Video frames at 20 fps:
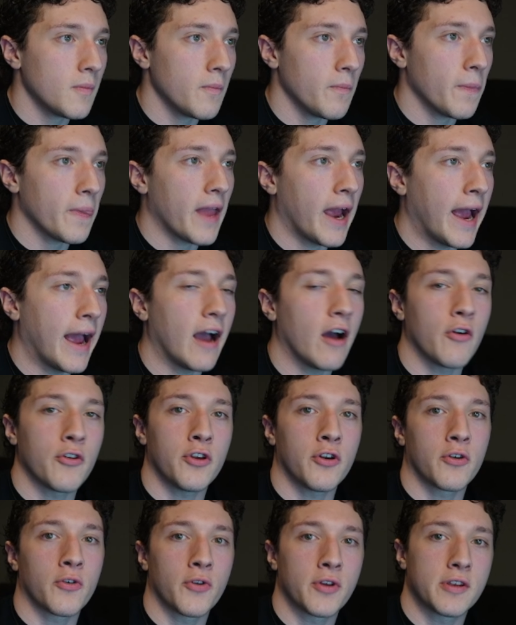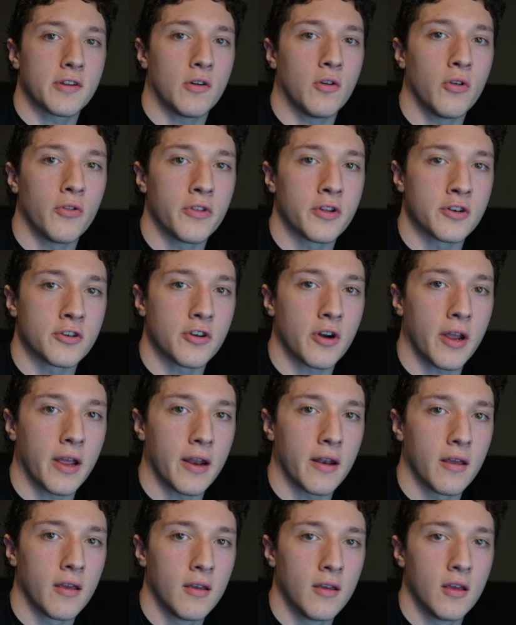how you're going to hold the
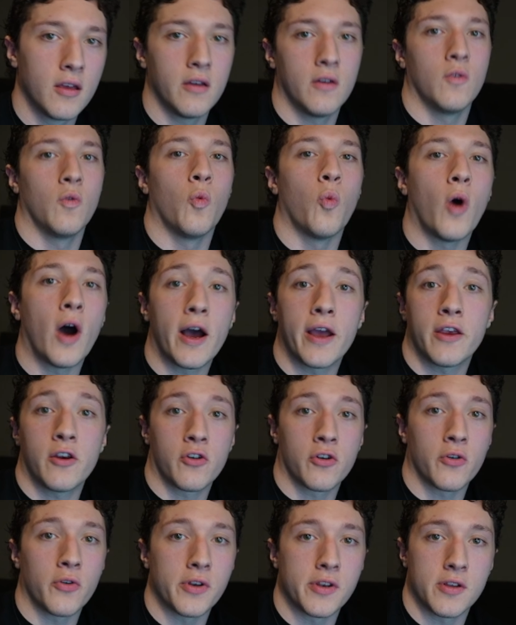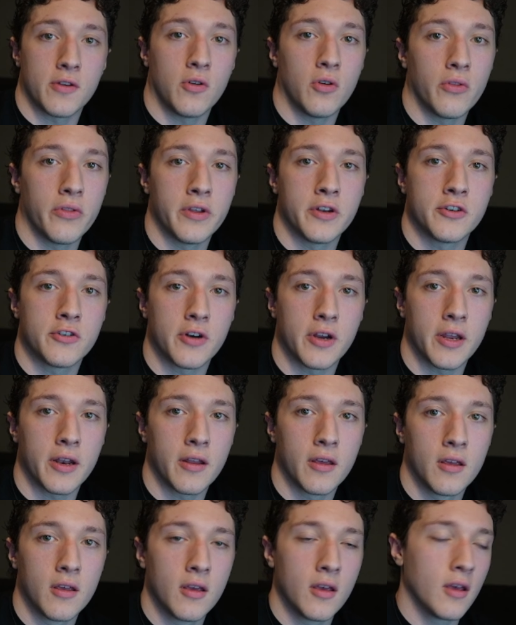trade, why you're going to hold the trade.
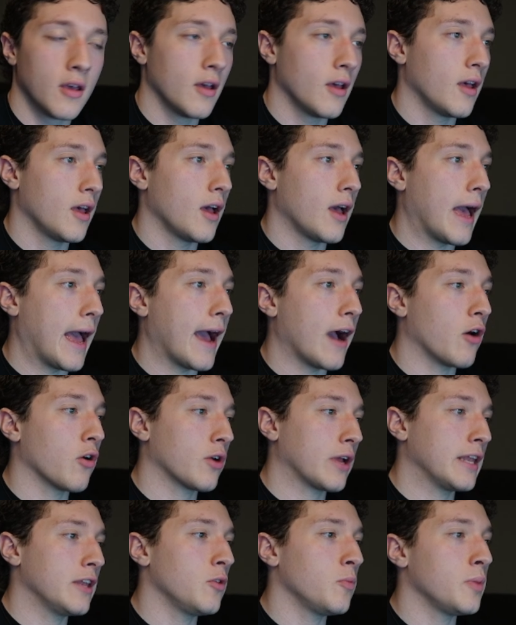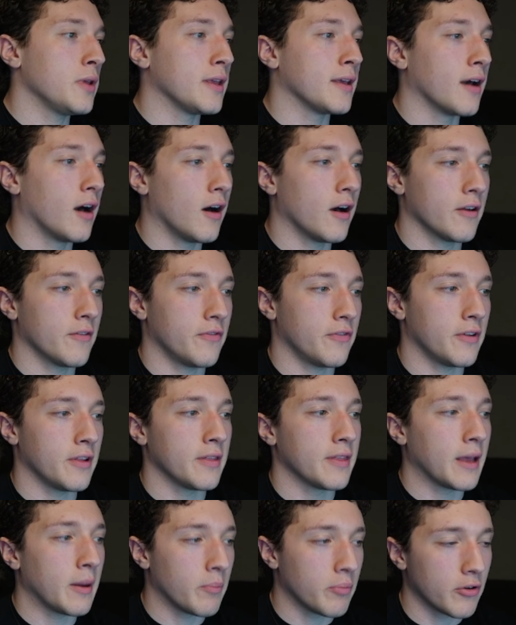How can you be
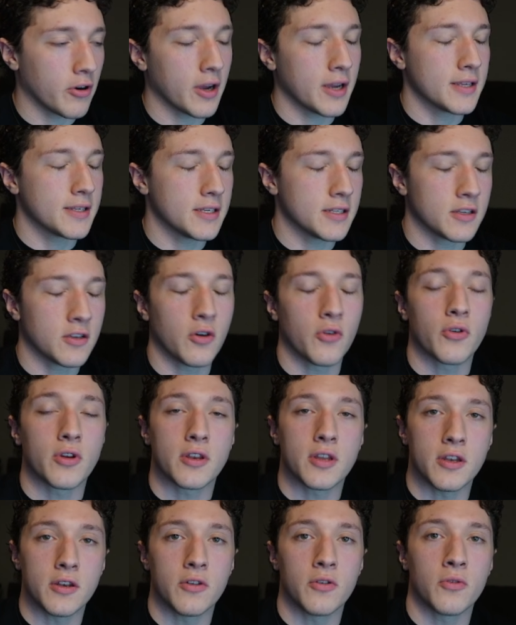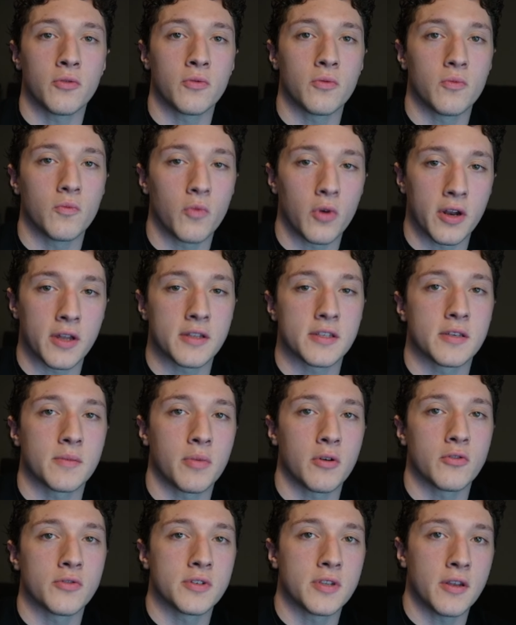confident that price is going to do what it's
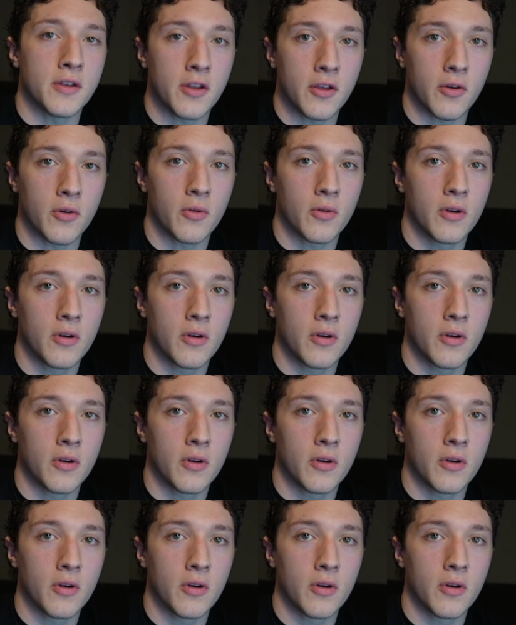supposed to do?